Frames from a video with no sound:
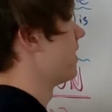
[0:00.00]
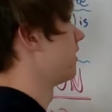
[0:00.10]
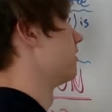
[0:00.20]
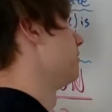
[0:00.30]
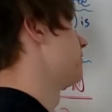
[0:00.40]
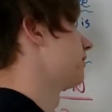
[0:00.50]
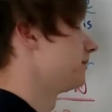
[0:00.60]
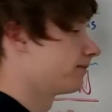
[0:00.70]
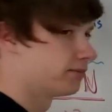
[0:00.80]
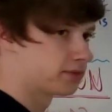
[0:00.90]
vectors.
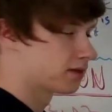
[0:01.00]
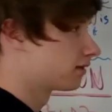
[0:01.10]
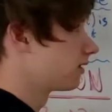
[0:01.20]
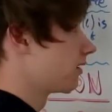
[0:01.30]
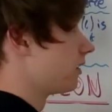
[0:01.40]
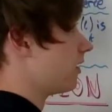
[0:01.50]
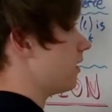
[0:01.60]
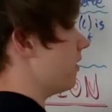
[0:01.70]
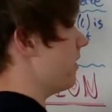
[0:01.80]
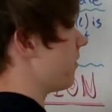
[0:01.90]

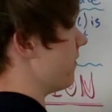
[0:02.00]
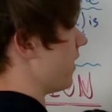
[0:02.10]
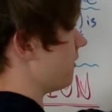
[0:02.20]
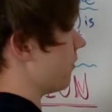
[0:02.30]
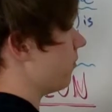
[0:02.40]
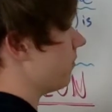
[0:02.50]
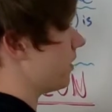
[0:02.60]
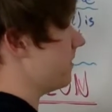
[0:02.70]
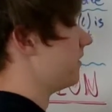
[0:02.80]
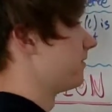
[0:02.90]
This vector
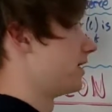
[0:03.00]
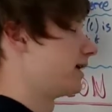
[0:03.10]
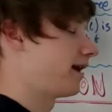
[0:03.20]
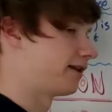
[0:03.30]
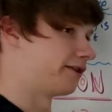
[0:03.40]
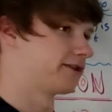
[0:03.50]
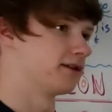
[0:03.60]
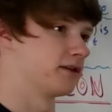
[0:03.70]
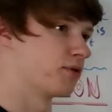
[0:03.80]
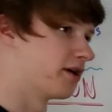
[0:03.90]
can be defined as
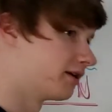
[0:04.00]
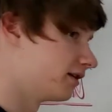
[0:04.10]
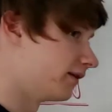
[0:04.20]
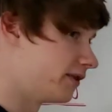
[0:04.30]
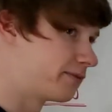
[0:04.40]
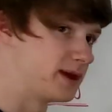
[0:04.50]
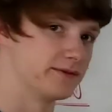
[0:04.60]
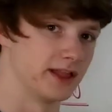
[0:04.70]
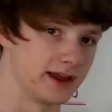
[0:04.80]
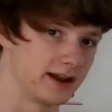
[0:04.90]
the product of the speed
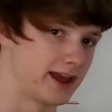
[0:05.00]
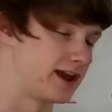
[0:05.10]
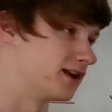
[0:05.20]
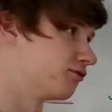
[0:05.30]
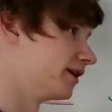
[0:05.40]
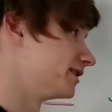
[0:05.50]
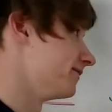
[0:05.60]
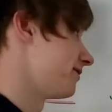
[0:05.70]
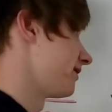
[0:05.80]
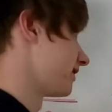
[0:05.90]
of light and
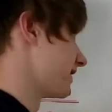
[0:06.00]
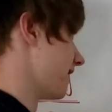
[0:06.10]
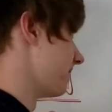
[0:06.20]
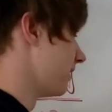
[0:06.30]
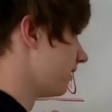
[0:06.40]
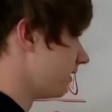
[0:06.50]
relativistic time.